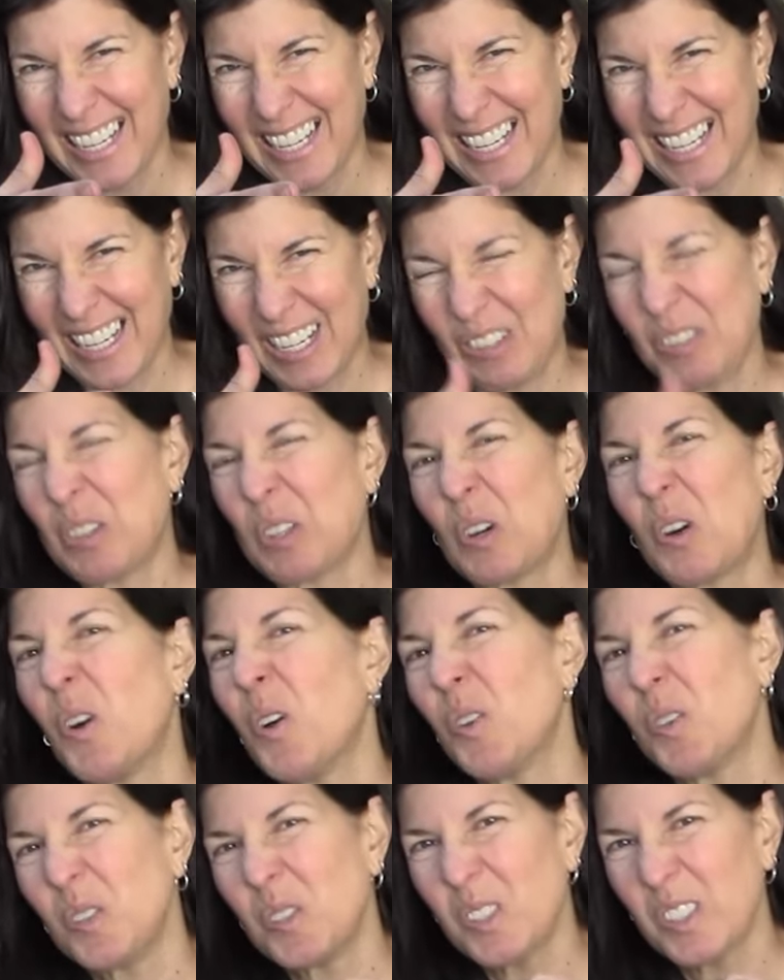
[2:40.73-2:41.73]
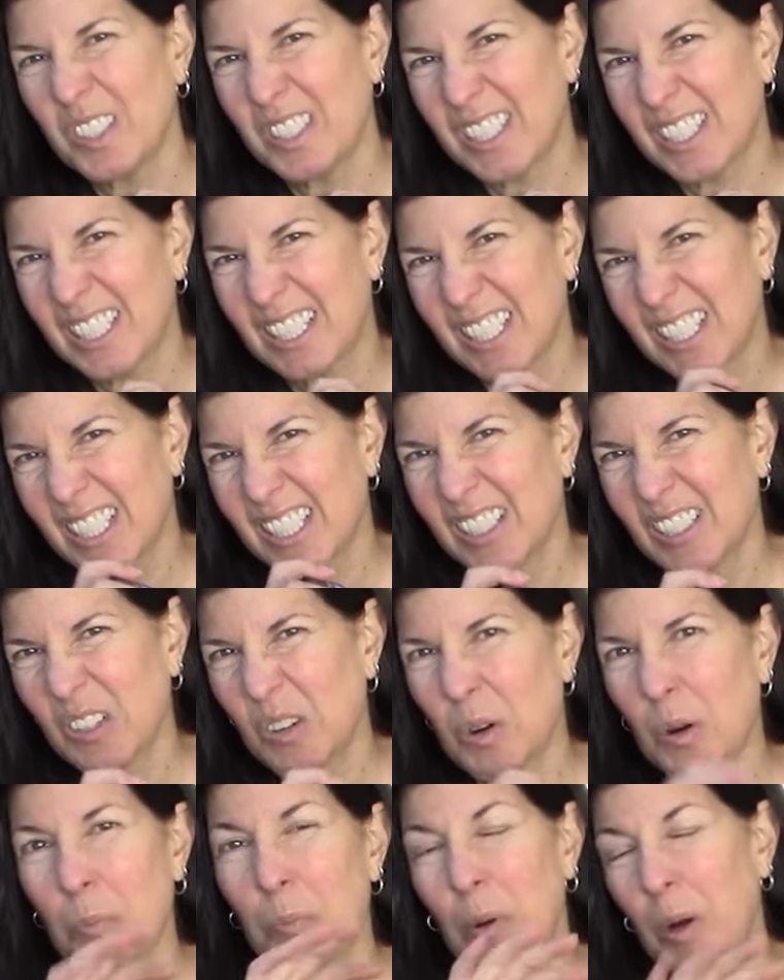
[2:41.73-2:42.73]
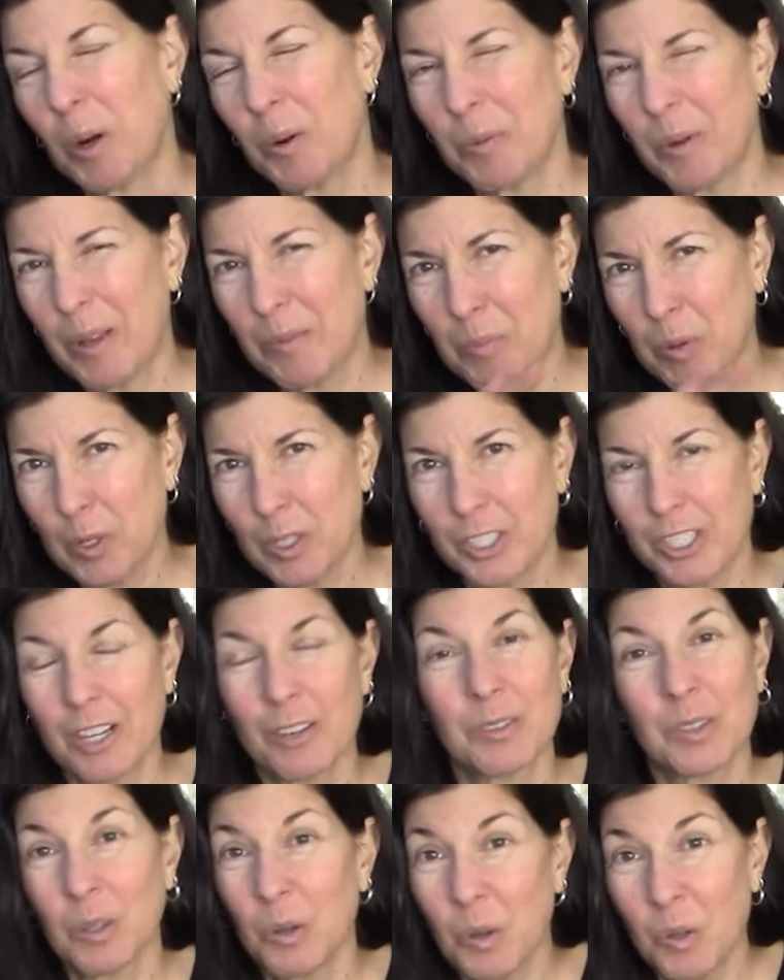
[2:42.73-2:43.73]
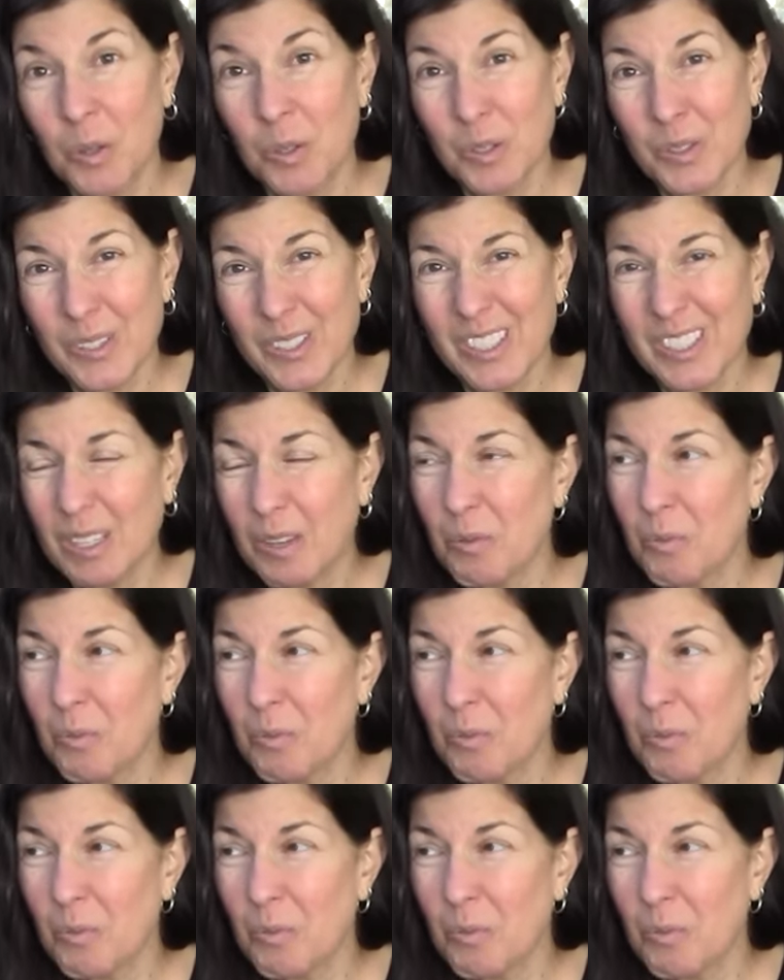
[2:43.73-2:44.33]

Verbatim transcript: out the holes, or partway pushed out the holes